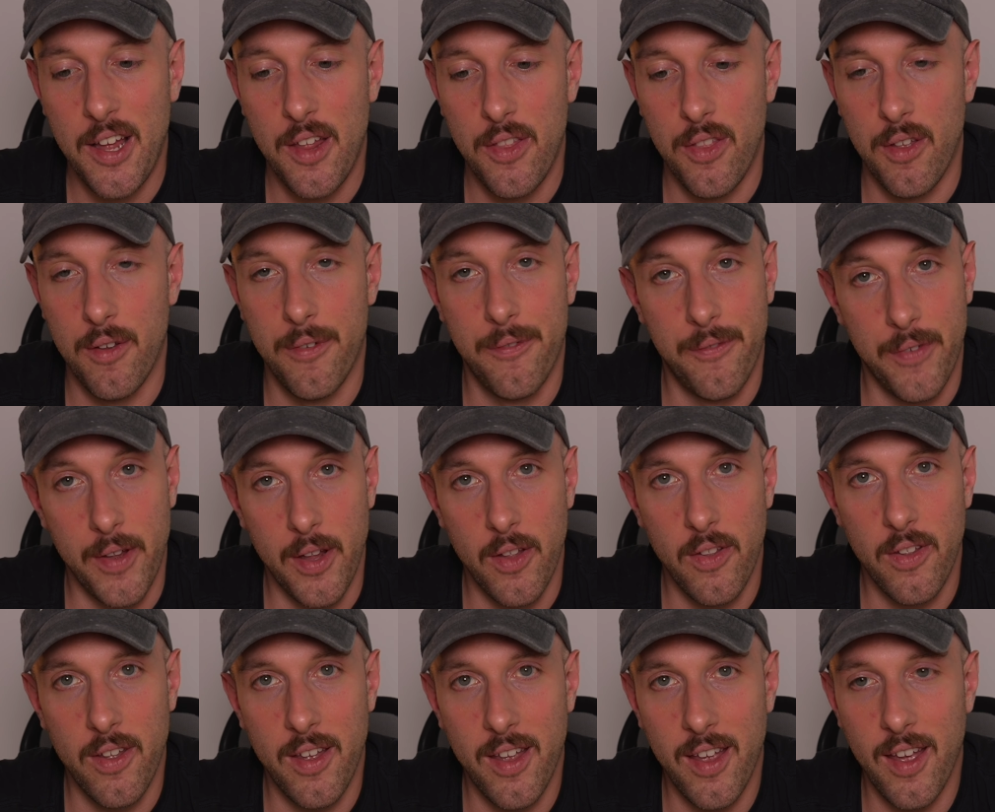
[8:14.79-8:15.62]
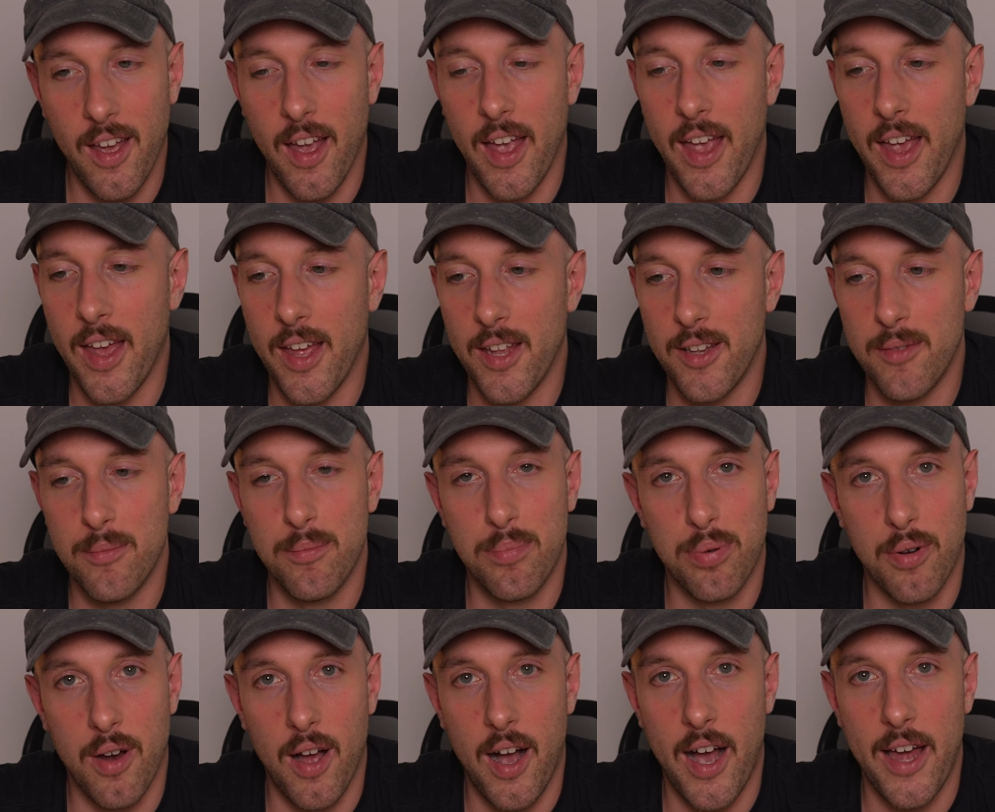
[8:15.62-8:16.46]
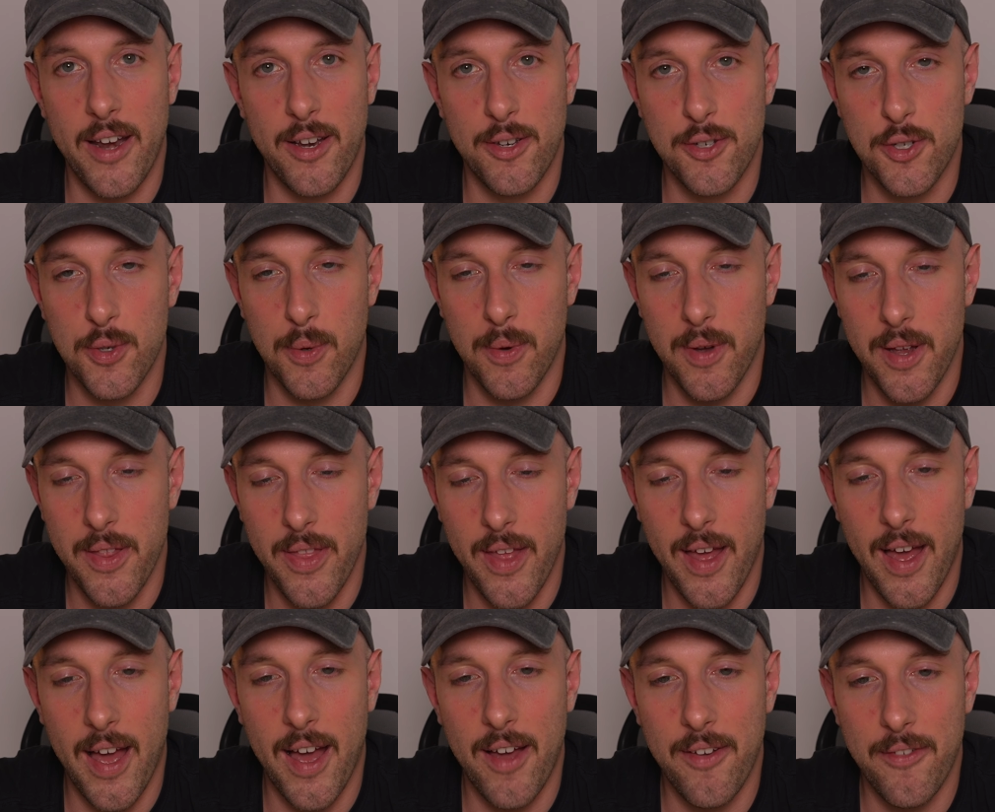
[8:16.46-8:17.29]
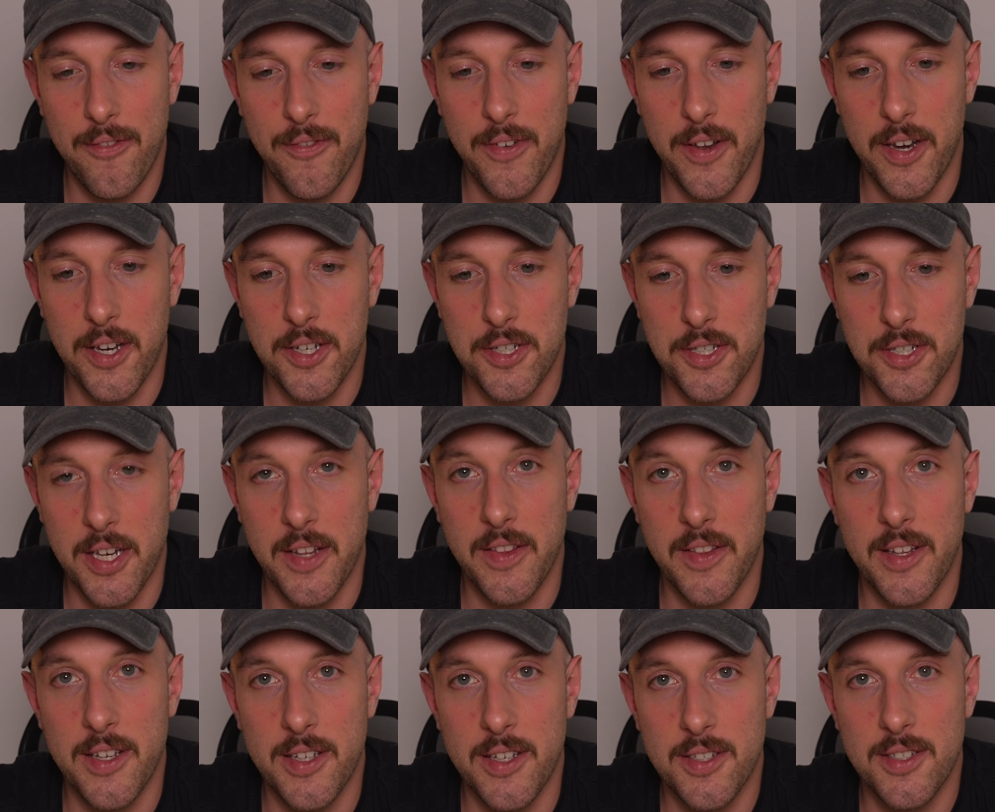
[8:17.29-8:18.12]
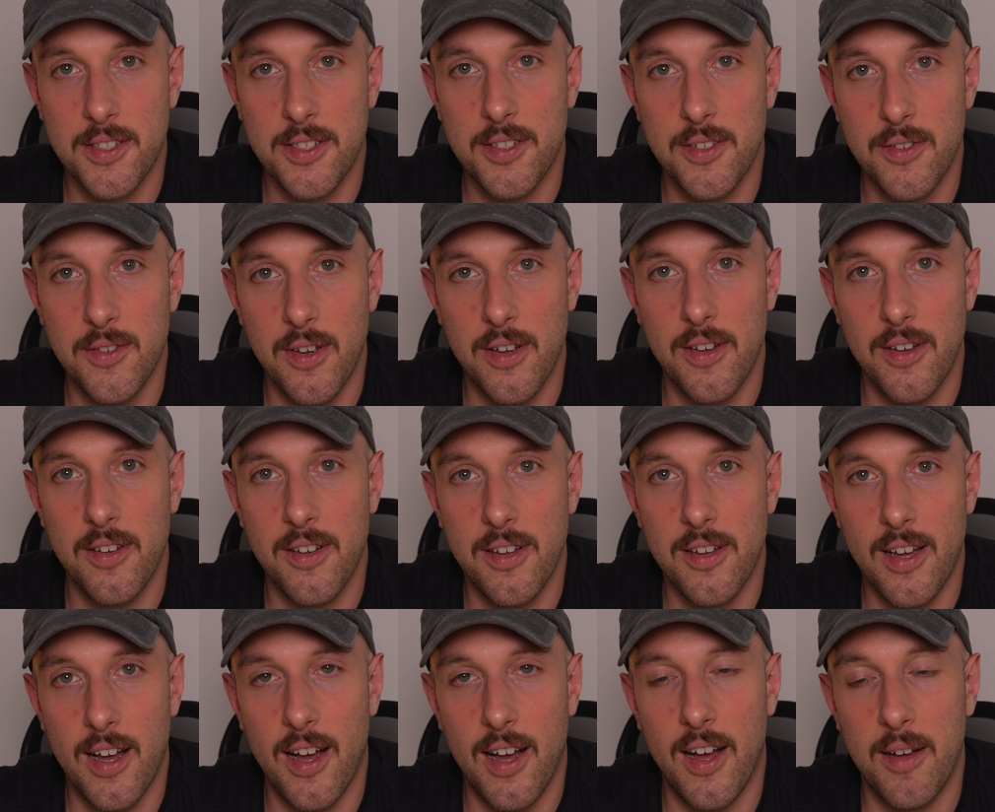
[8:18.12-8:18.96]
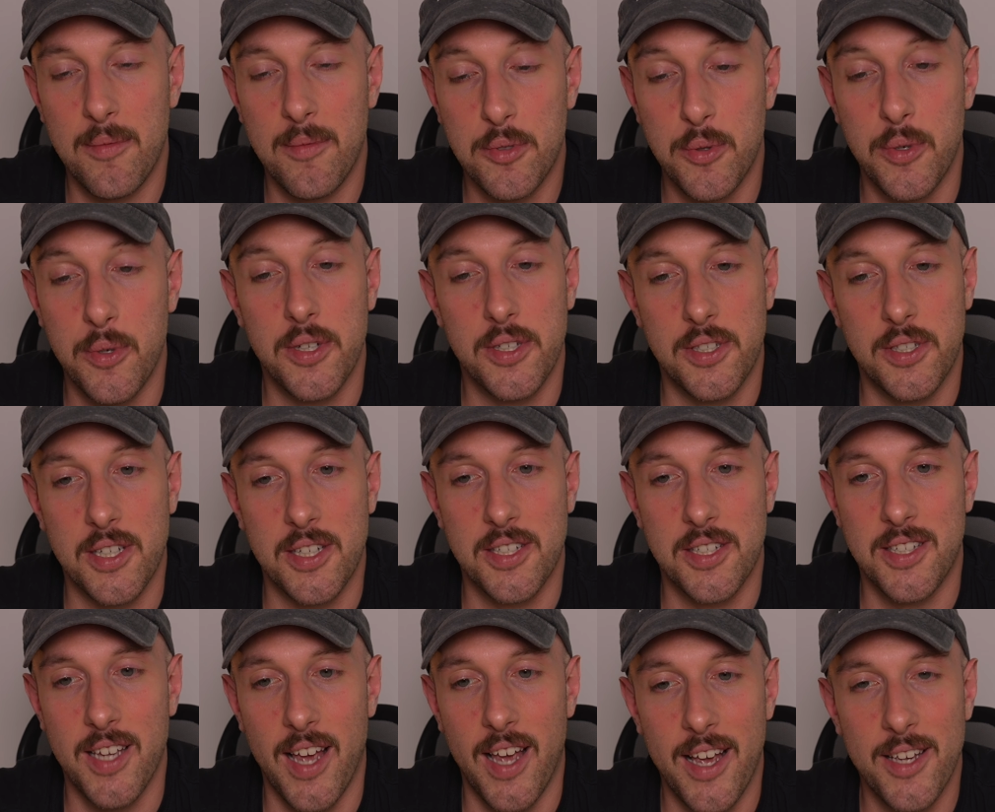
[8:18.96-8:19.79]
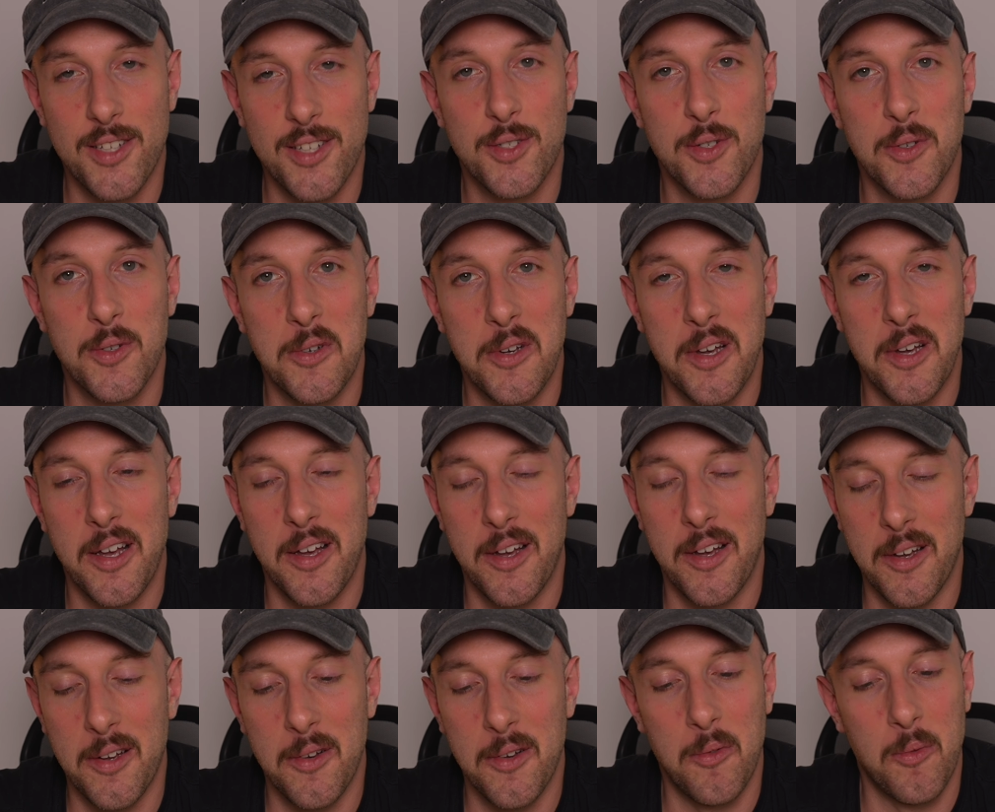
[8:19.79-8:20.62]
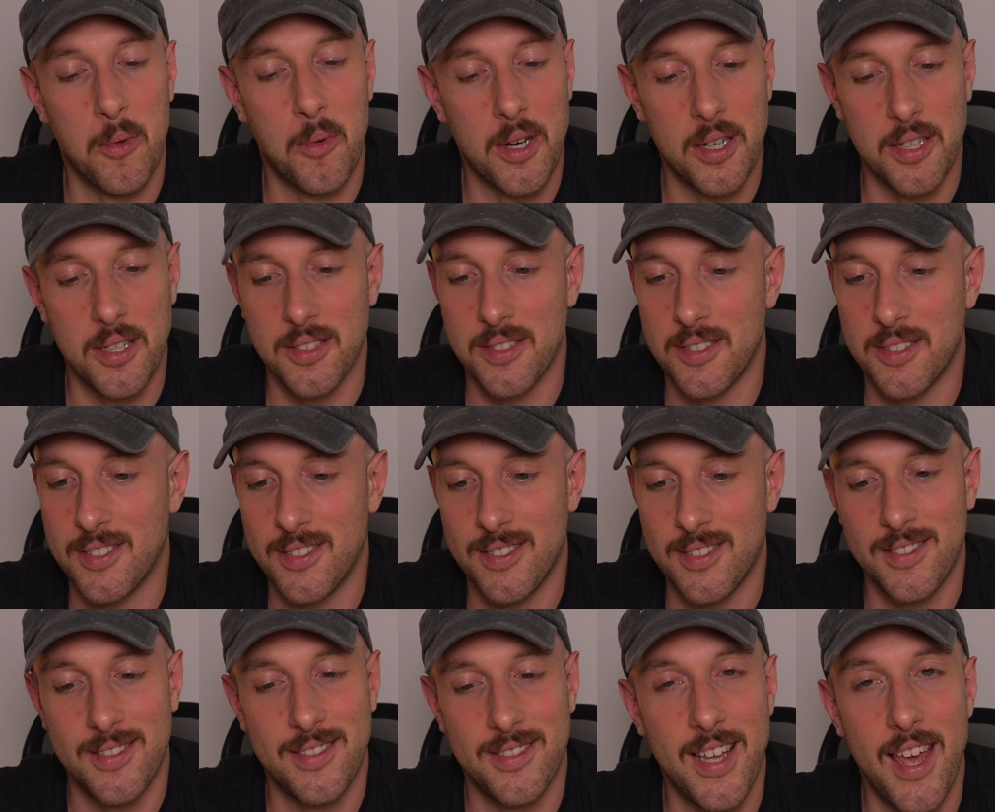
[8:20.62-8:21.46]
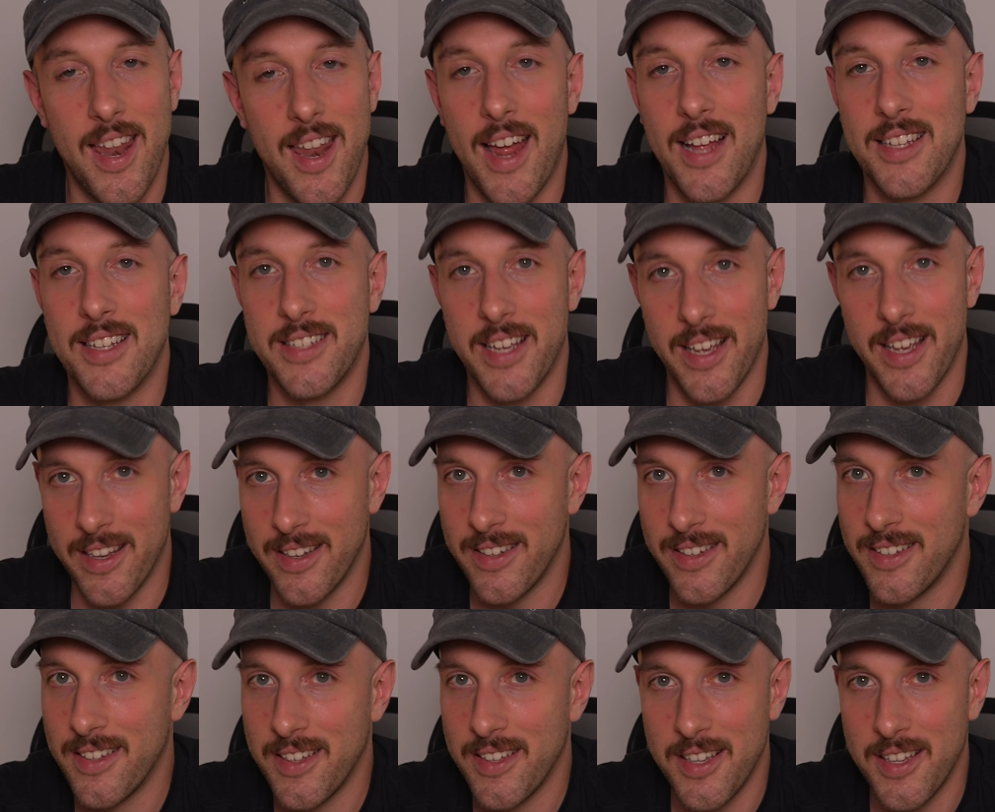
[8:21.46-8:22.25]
the feeling and pride and joy that finishing this to a success was 10 out of 10.